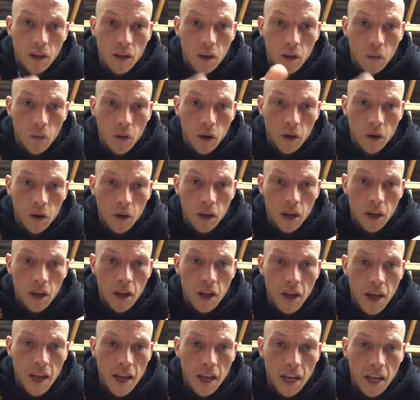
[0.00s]

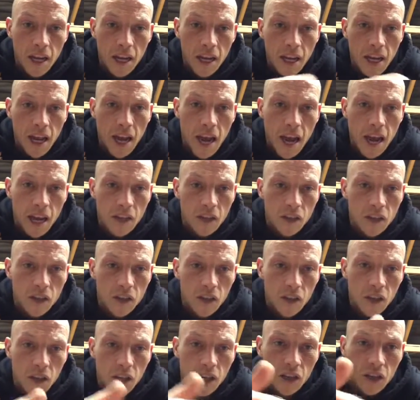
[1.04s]
It ain't gonna
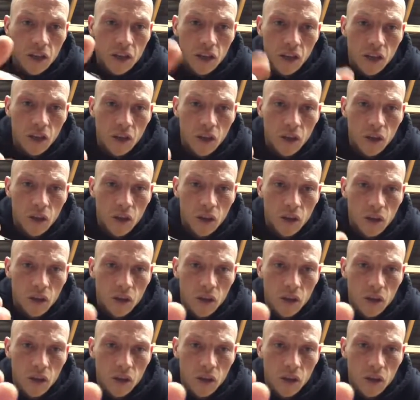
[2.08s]
catch like it should do.